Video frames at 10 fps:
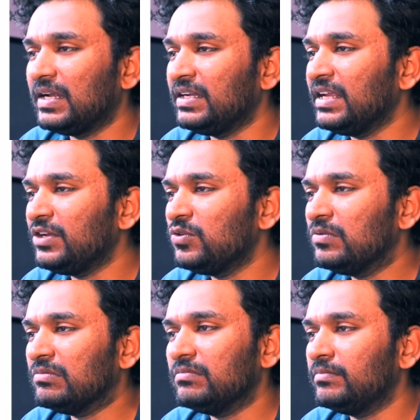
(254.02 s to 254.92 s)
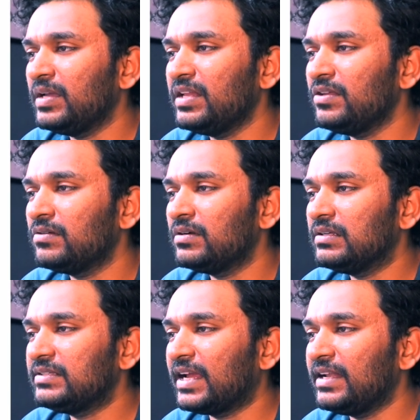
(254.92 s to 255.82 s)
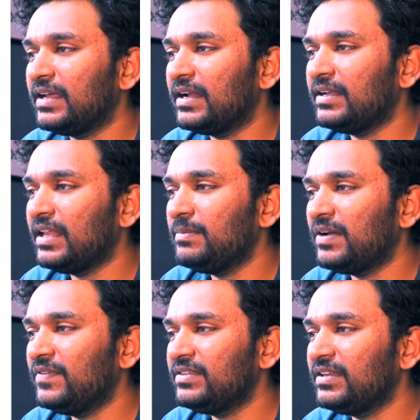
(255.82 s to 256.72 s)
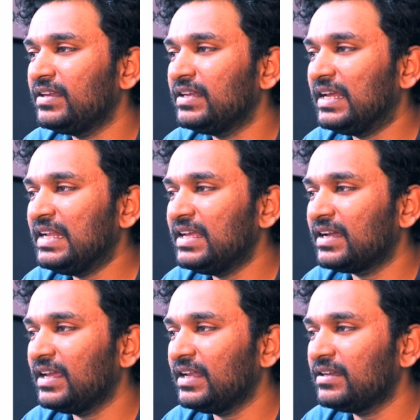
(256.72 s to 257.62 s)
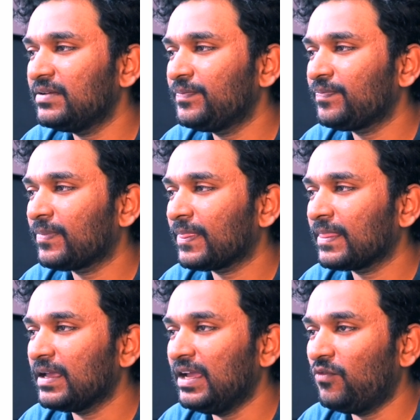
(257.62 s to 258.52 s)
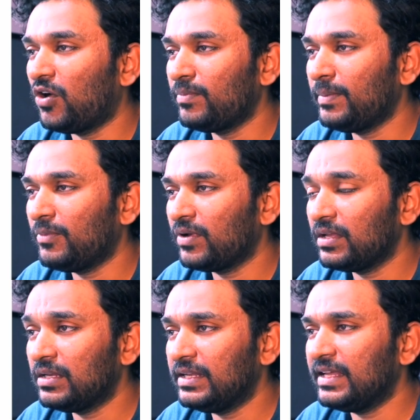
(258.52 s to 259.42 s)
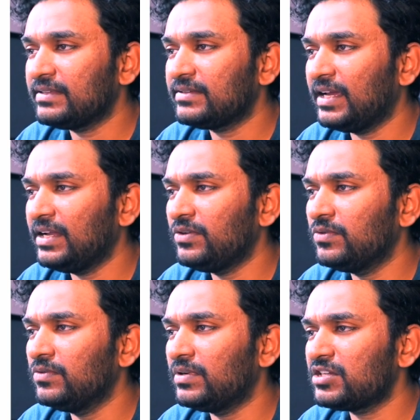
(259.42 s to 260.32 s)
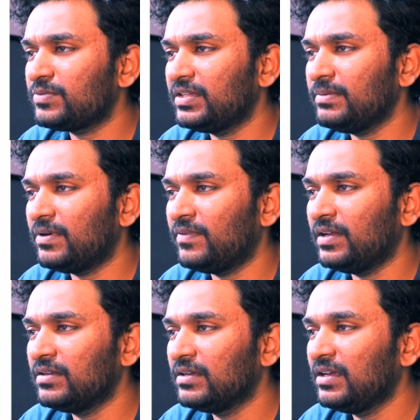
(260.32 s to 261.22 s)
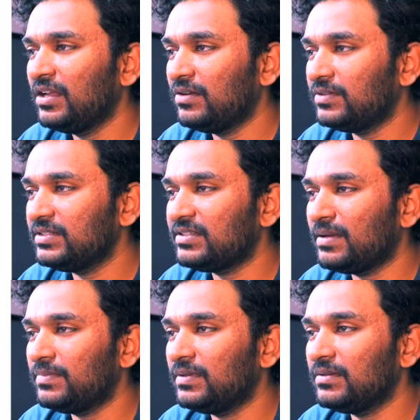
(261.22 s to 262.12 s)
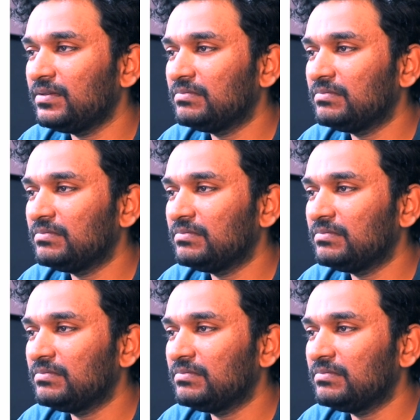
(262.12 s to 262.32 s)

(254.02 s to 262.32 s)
Day two, begin your second day at Delhi by visiting India Gate, a war memorial. Next, head to Rashtrapati Bhavan, Lotus Temple.